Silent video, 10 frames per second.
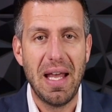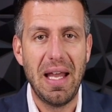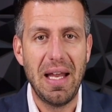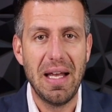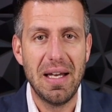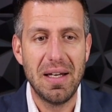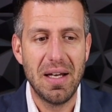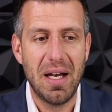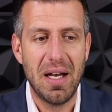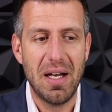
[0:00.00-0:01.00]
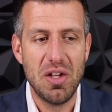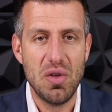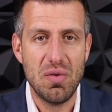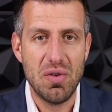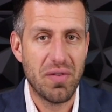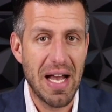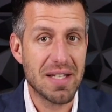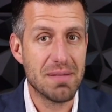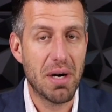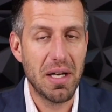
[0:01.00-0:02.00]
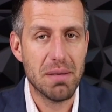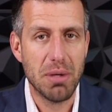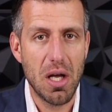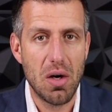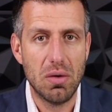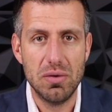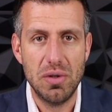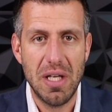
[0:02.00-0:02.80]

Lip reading: and you've got some money to blow,